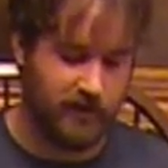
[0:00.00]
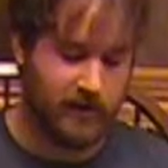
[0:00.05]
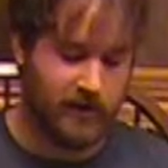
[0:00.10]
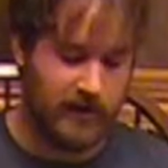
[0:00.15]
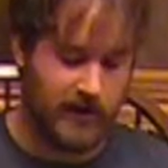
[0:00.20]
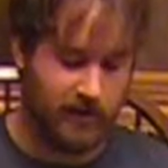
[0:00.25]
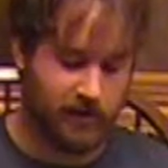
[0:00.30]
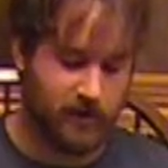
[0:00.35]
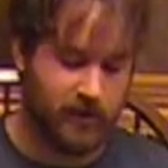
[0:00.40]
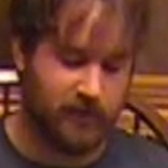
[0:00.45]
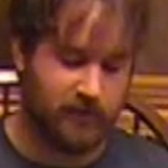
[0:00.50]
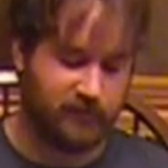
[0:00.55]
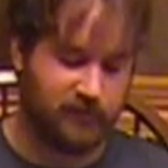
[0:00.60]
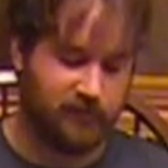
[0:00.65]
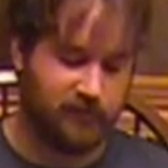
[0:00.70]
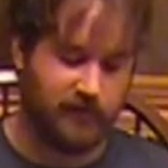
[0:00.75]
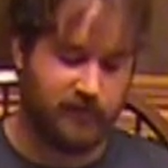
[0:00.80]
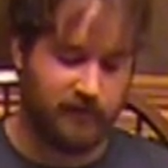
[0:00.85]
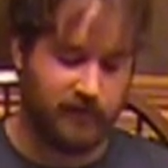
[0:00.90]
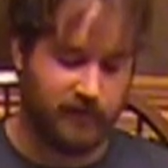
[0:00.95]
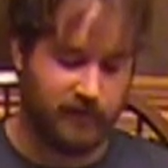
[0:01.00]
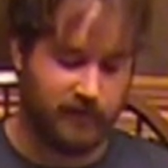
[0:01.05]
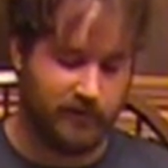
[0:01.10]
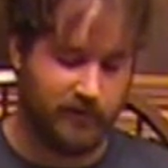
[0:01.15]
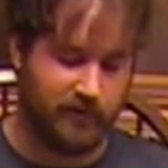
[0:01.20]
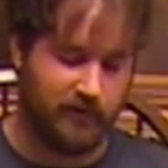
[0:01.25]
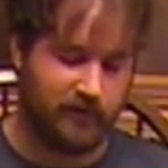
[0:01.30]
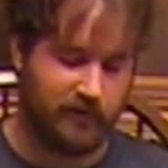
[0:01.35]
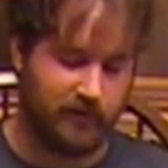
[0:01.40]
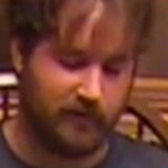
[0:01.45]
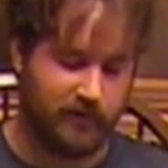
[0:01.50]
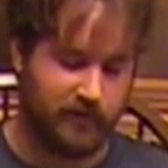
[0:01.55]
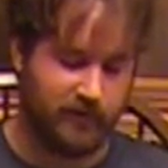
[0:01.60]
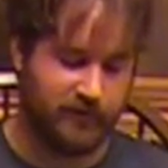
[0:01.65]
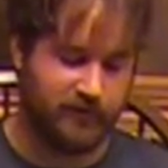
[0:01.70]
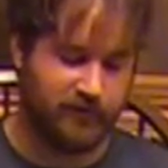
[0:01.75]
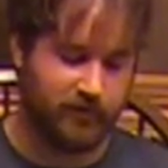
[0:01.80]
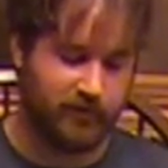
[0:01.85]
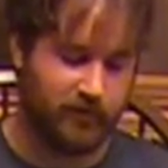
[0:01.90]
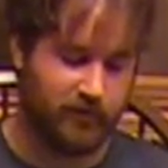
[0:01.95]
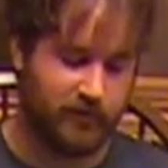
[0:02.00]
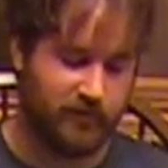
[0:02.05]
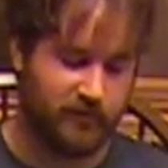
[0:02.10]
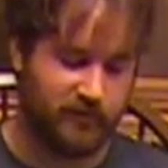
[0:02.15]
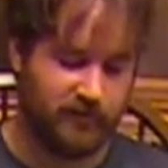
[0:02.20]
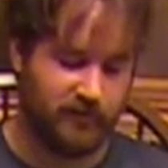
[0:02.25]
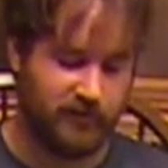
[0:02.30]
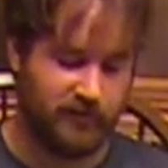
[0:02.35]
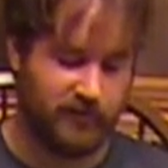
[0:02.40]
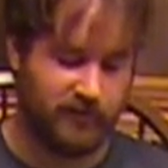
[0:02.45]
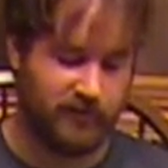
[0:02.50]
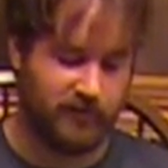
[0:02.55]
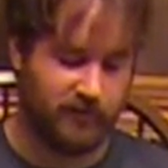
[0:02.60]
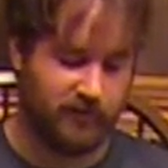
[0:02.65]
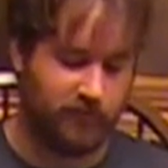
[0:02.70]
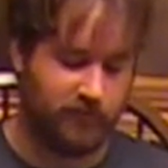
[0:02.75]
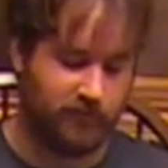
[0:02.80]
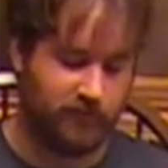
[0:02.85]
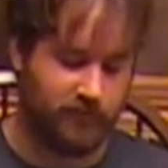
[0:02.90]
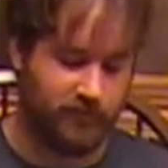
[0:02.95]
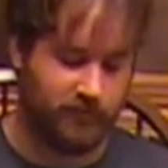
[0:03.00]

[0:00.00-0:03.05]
High reps will do nothing to increase your grip strength and will